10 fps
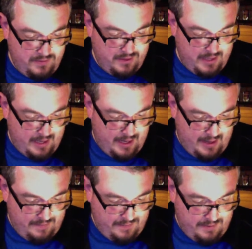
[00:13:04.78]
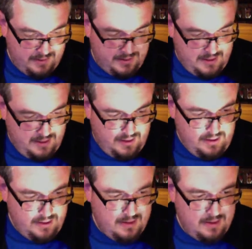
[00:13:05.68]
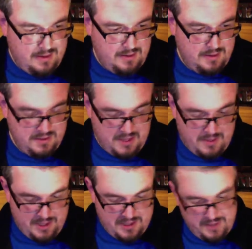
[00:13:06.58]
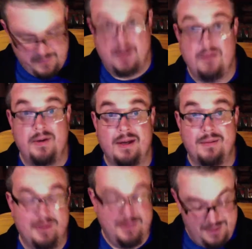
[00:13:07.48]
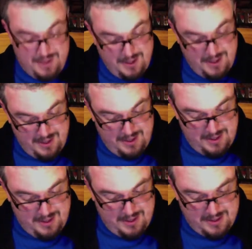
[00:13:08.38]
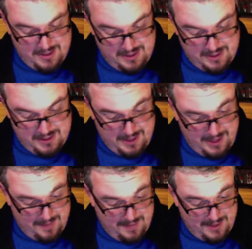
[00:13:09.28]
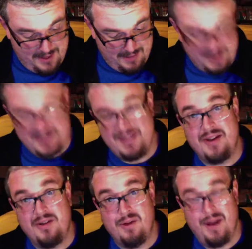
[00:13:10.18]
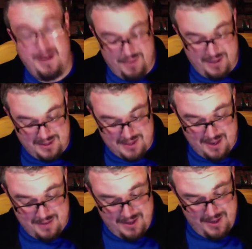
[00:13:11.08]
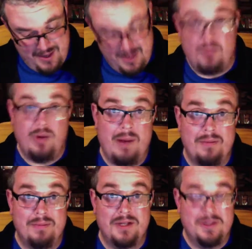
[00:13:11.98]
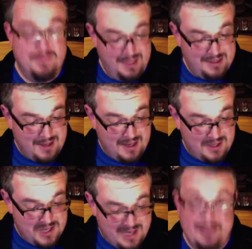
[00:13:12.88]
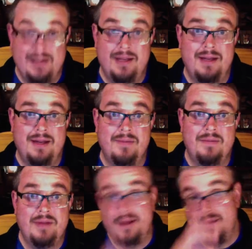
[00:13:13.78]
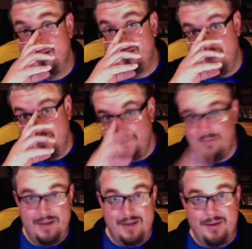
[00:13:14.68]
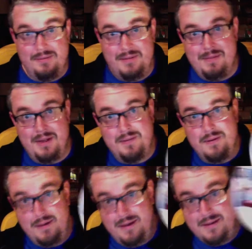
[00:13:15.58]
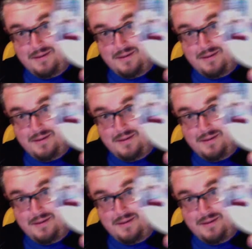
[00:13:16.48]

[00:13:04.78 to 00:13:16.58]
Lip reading: that I have seen. Usually I watch it every year when it comes on TCM. It's not great, but it's got Robert Mitchum and it's got Janet Leigh, and, well, you know, that makes for at least a